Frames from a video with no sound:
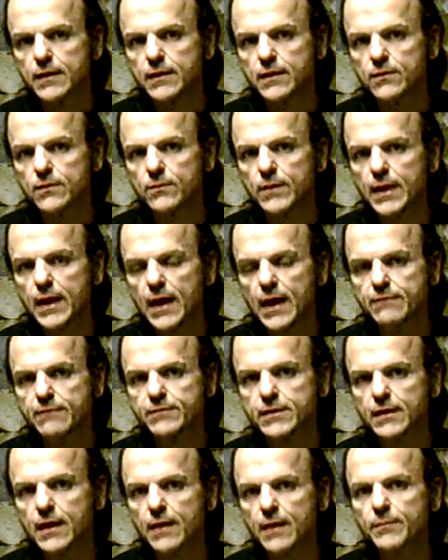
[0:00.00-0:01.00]
And yet here
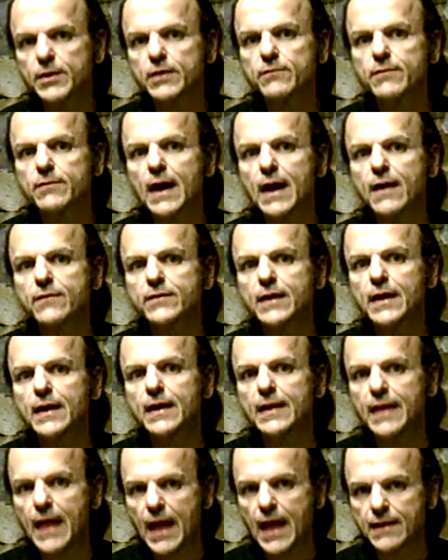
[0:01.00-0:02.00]
we have it coming
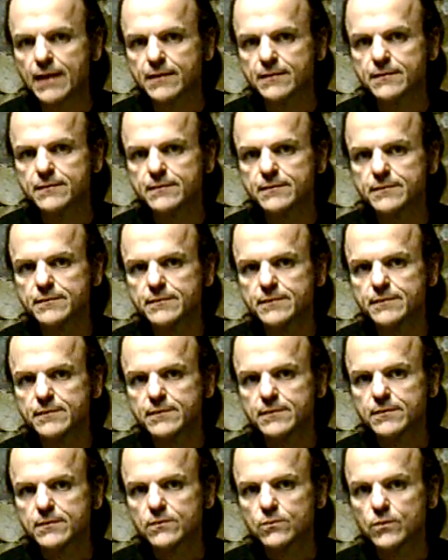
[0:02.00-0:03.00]
around again
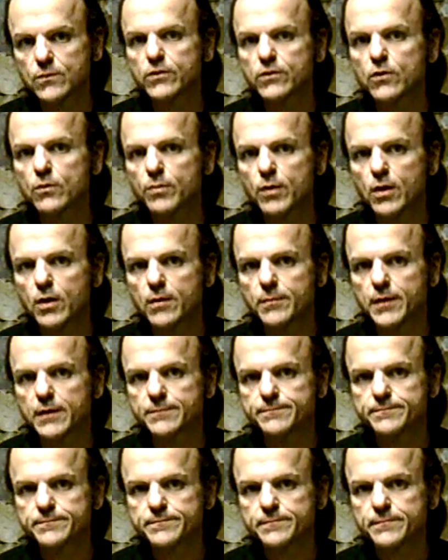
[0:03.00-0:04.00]
with
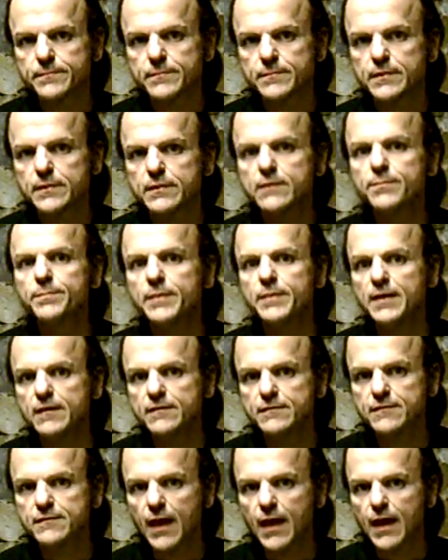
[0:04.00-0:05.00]
Obama,
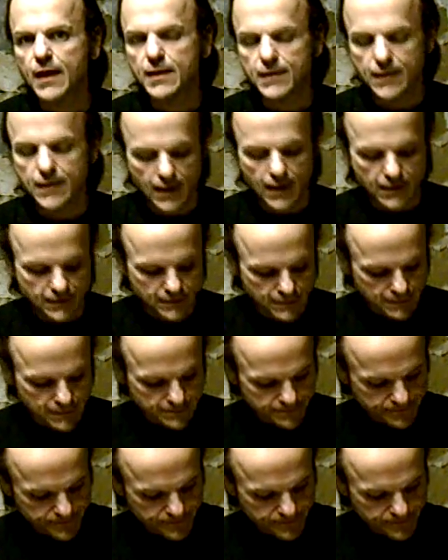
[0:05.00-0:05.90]
the peace candidate.